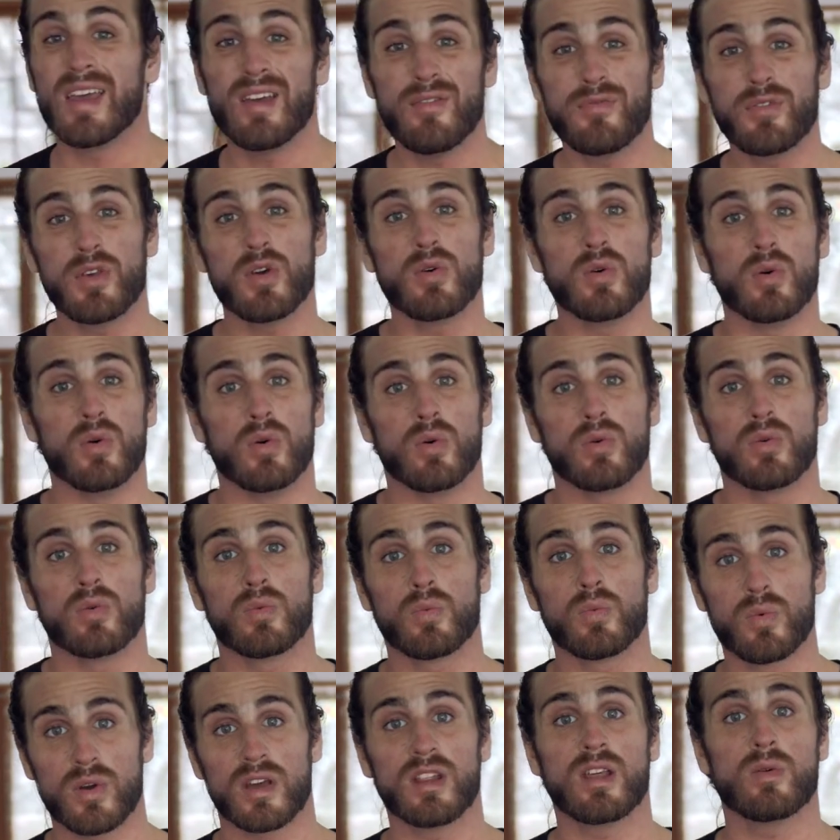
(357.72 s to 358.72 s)
if you
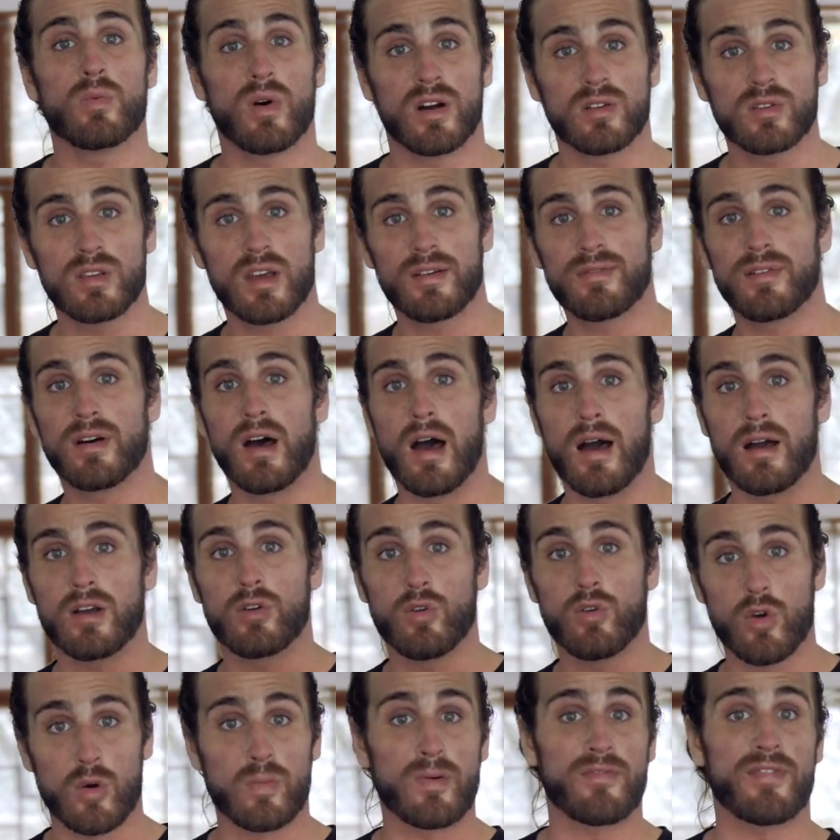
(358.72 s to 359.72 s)
really want to have a
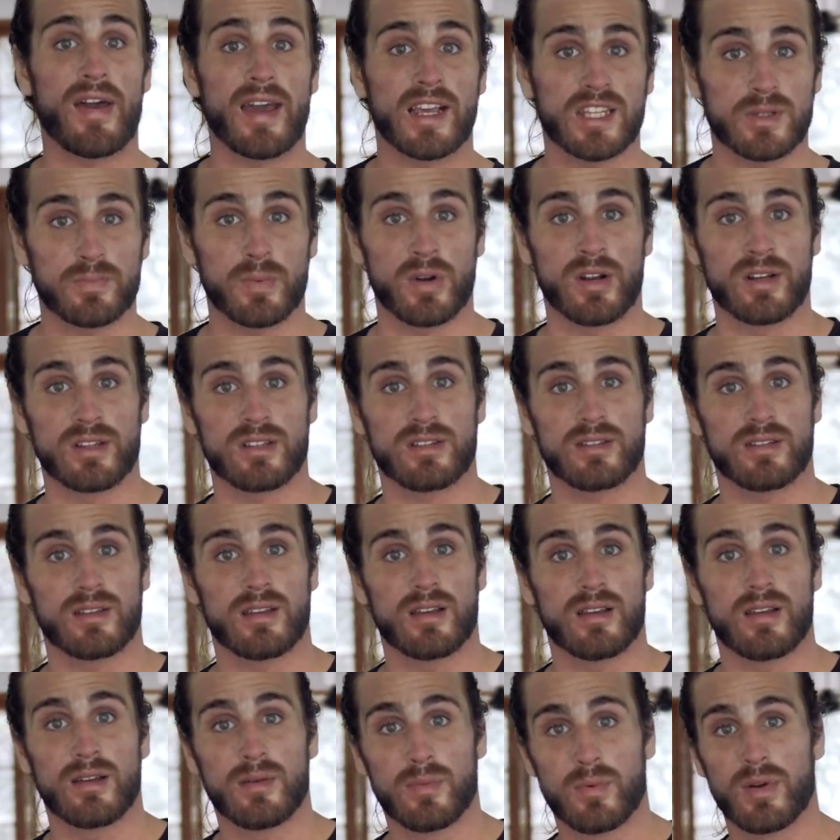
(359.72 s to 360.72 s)
group of experts
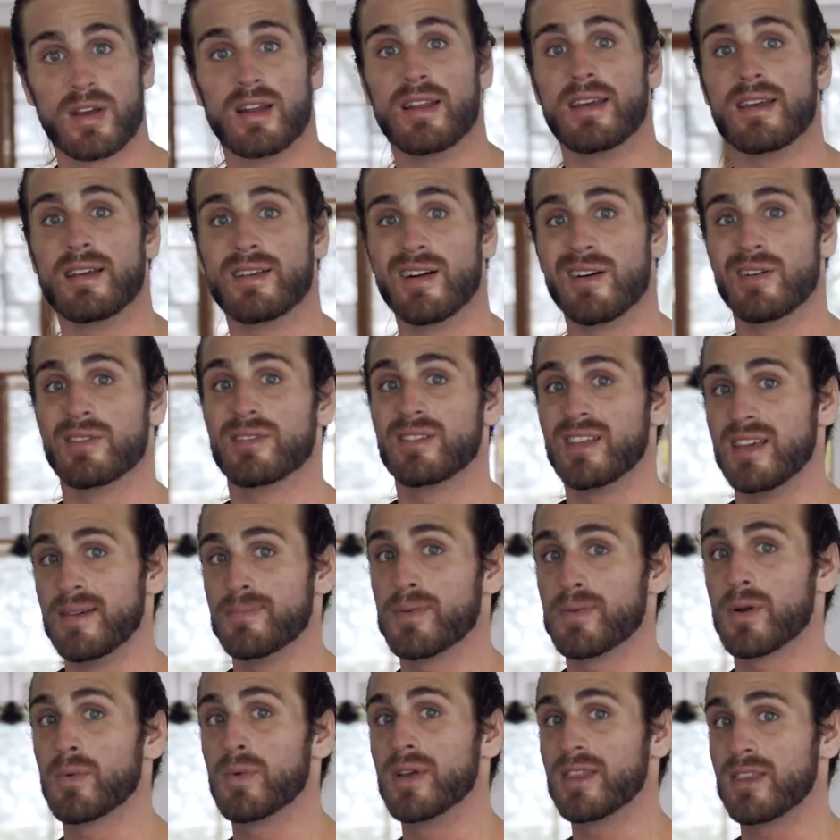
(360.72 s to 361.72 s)
really going
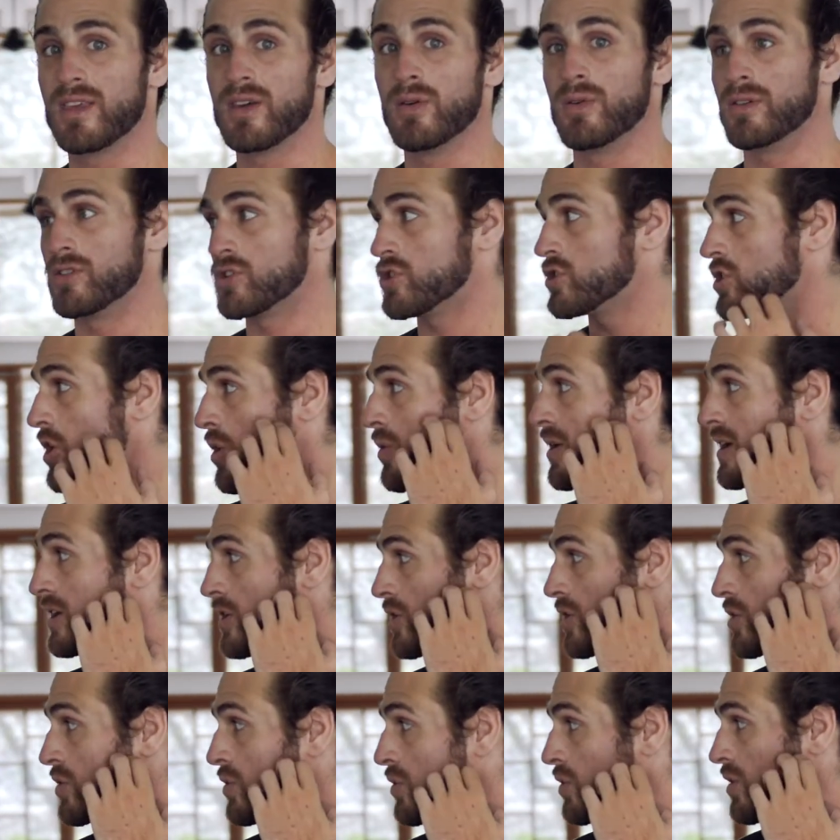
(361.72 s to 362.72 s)
deeper with you and showing
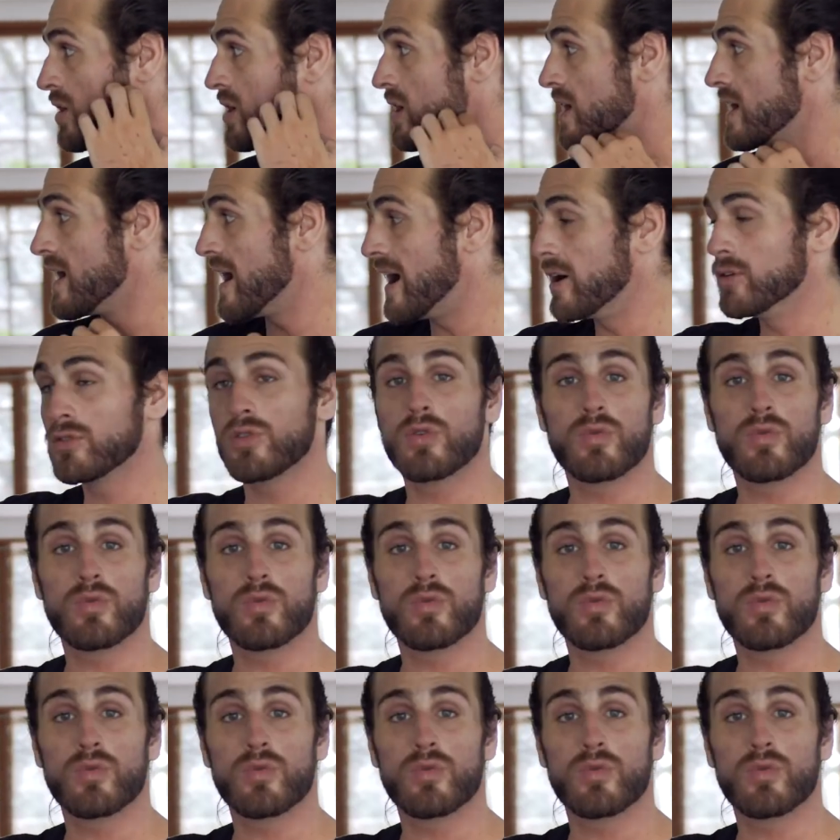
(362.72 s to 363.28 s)
you how to